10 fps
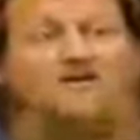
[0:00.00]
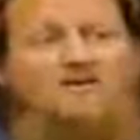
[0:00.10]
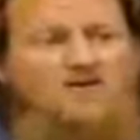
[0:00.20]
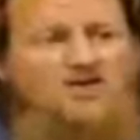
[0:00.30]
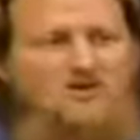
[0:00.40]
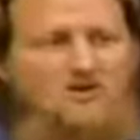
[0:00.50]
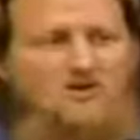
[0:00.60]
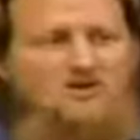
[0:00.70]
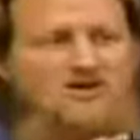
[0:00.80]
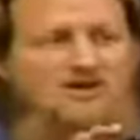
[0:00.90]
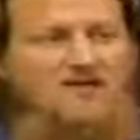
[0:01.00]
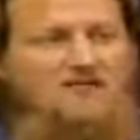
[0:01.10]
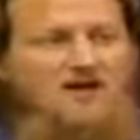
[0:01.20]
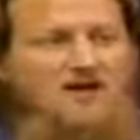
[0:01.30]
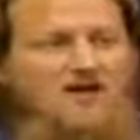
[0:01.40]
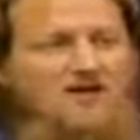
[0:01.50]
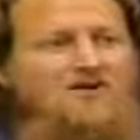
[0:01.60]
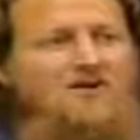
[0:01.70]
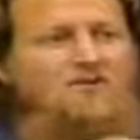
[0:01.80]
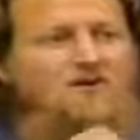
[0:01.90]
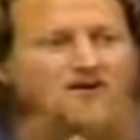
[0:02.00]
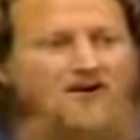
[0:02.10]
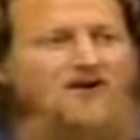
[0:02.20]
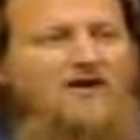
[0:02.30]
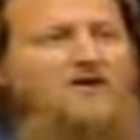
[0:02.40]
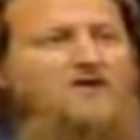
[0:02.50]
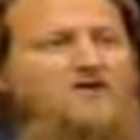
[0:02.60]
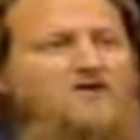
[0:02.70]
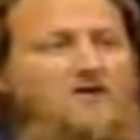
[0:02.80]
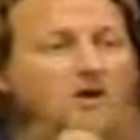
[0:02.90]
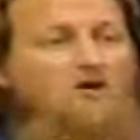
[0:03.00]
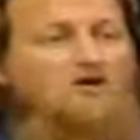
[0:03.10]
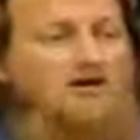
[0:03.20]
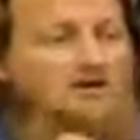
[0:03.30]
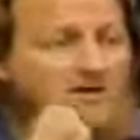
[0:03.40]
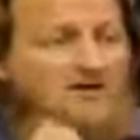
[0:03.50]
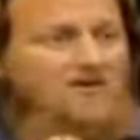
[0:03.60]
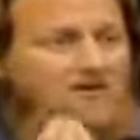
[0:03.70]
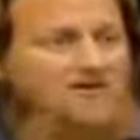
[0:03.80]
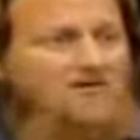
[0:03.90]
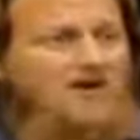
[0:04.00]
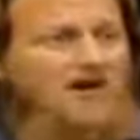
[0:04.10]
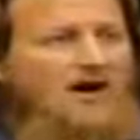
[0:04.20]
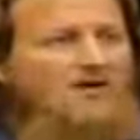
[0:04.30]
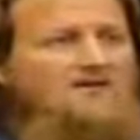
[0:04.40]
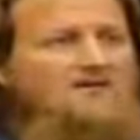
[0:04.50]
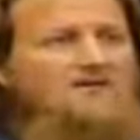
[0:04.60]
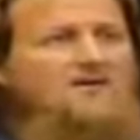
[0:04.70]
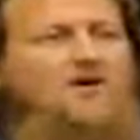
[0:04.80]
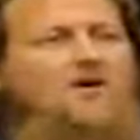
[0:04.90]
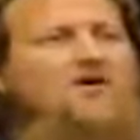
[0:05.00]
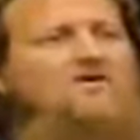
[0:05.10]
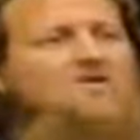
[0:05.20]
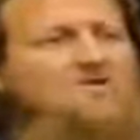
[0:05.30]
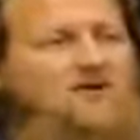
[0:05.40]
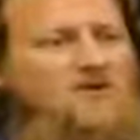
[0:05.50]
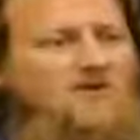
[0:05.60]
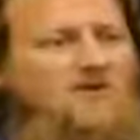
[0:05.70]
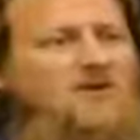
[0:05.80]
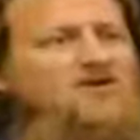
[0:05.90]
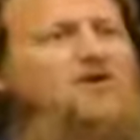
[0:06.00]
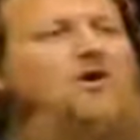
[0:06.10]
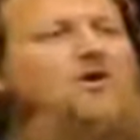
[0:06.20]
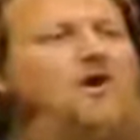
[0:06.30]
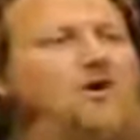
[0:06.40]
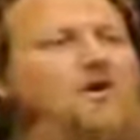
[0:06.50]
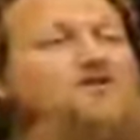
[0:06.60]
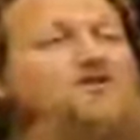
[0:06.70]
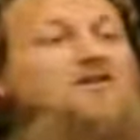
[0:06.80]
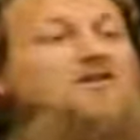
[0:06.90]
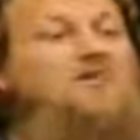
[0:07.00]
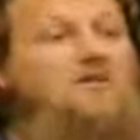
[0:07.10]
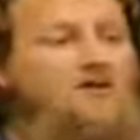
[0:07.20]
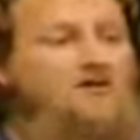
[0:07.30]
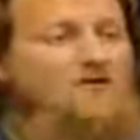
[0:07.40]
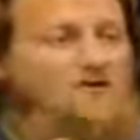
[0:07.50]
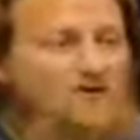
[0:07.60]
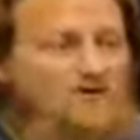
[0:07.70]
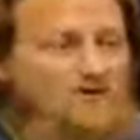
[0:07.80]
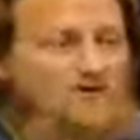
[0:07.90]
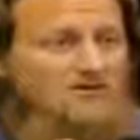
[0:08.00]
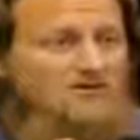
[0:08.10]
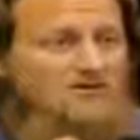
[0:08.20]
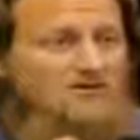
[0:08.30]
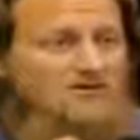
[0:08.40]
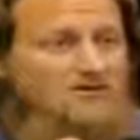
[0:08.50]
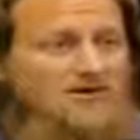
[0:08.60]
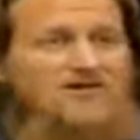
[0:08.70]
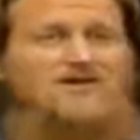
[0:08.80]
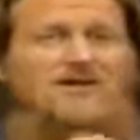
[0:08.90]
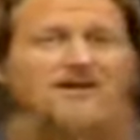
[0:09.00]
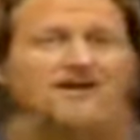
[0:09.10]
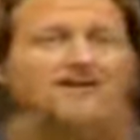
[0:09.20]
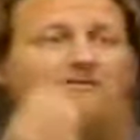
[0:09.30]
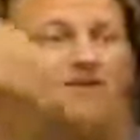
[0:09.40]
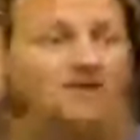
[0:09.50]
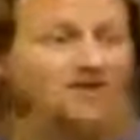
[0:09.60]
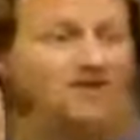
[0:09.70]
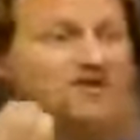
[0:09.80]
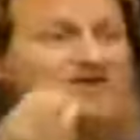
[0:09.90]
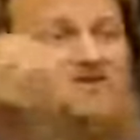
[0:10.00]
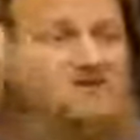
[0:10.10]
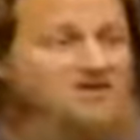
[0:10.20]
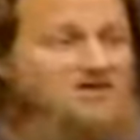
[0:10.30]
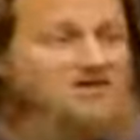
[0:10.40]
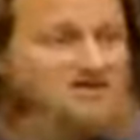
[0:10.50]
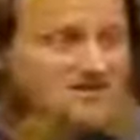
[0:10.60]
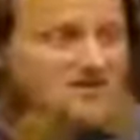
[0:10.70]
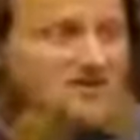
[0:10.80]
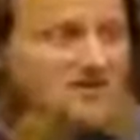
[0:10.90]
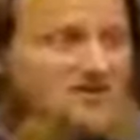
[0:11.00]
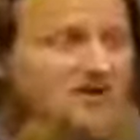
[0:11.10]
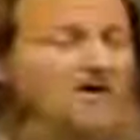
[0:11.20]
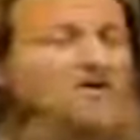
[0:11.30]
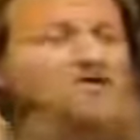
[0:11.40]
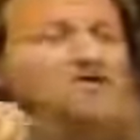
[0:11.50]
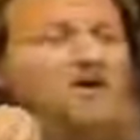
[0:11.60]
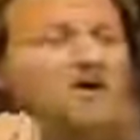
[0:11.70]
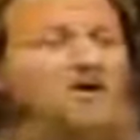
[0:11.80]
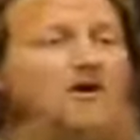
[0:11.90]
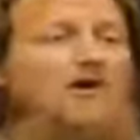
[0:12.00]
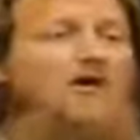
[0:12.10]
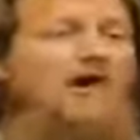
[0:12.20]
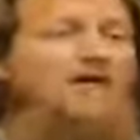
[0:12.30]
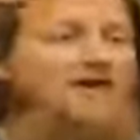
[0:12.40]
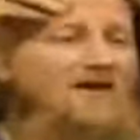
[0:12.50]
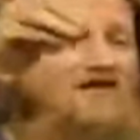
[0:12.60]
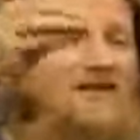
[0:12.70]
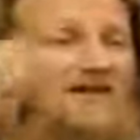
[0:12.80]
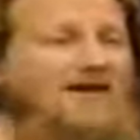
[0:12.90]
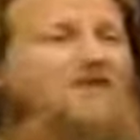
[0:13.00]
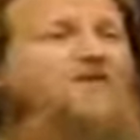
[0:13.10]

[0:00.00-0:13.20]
ibn Jabal to Yemen, the Prophet told Mu'ad, Who are these people? You are going to the people of the book. So he's telling them, look, these, this is these people, so, and then he said, let the